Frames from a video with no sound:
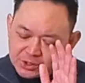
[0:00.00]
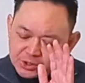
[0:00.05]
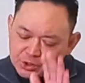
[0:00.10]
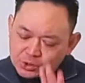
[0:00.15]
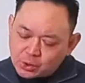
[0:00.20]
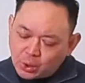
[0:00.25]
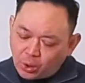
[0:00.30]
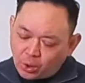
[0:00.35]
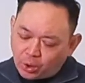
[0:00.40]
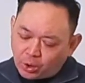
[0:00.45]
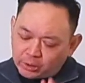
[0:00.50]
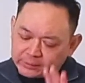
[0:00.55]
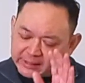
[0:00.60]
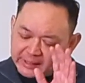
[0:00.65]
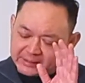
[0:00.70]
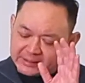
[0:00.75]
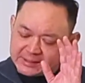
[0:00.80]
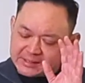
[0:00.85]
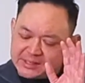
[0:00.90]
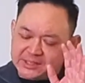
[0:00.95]
saw
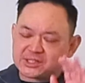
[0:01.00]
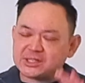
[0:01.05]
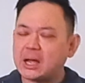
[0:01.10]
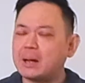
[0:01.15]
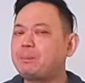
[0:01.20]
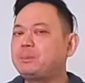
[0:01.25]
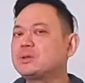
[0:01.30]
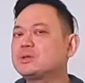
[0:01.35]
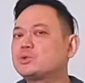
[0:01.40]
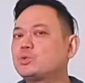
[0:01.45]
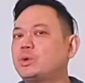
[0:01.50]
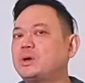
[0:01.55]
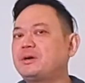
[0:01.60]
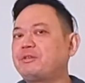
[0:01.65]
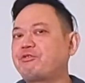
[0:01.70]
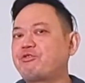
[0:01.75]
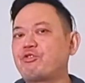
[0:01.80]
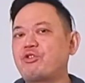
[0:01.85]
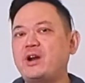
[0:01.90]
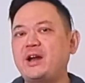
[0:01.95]
that the disciples were
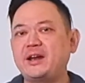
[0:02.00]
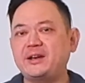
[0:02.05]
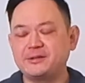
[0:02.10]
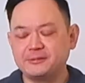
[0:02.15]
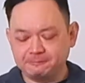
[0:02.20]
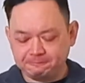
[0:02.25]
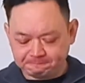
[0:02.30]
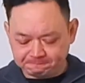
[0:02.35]
afraid,